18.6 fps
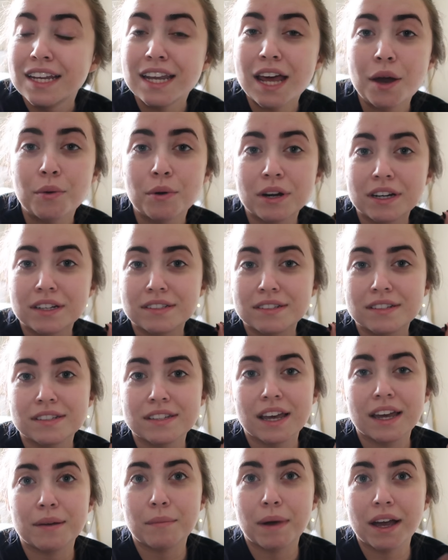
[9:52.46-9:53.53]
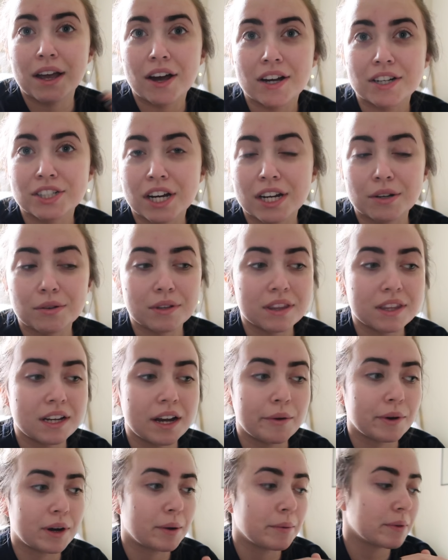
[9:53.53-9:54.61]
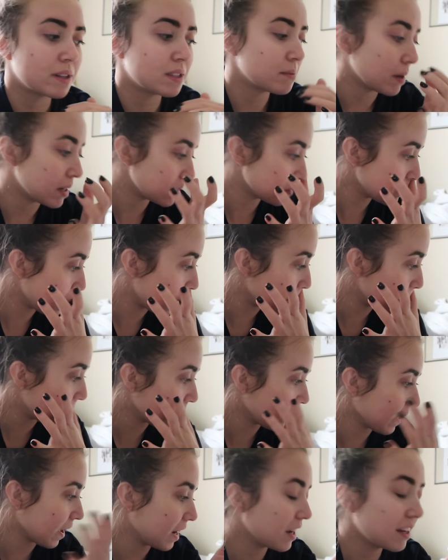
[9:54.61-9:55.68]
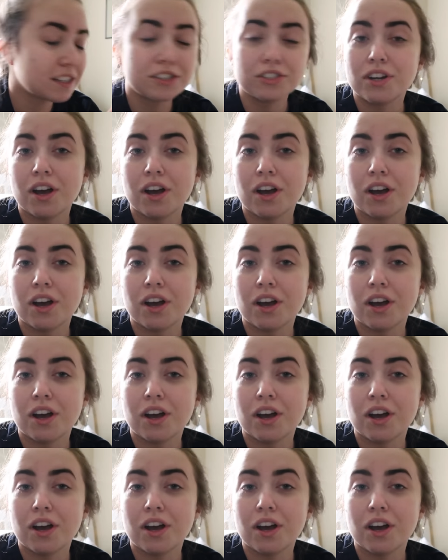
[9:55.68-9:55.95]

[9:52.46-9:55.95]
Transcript: networks because like my contract with the network I'm with is about to be up and like